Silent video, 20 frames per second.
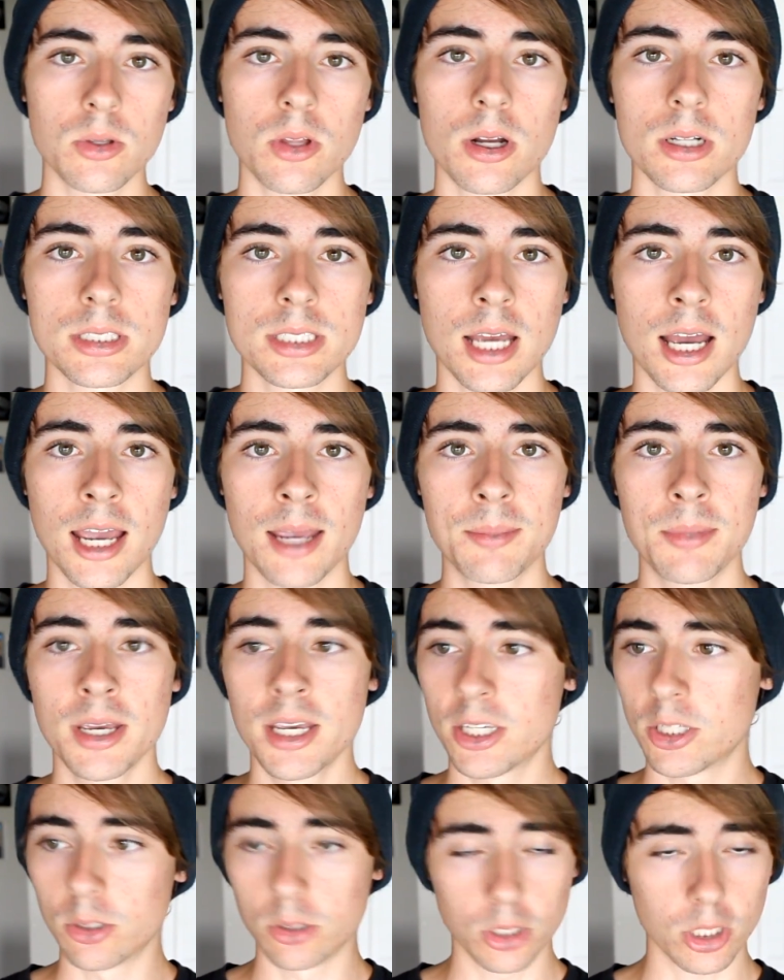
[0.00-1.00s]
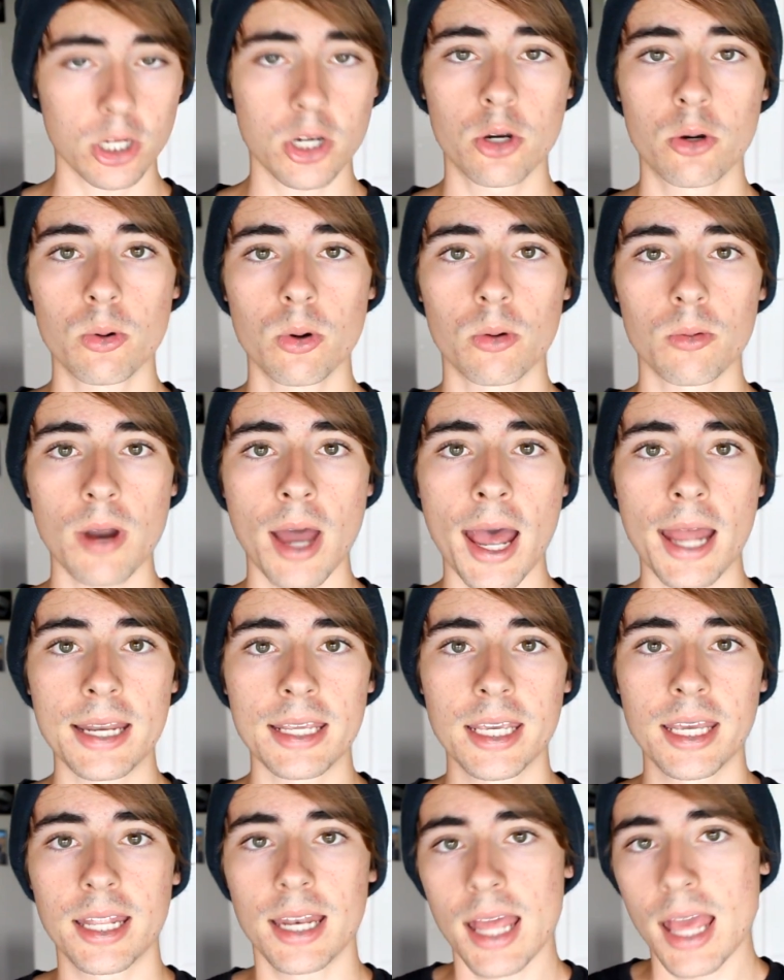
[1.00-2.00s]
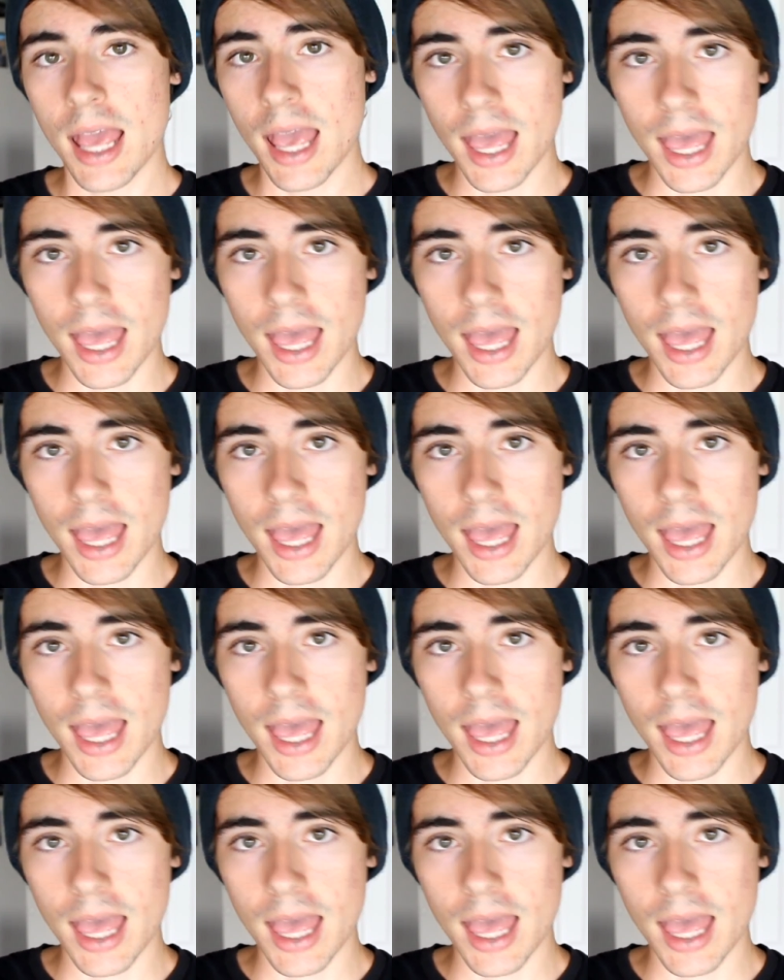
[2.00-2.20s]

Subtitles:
a long time, you look cool riding it,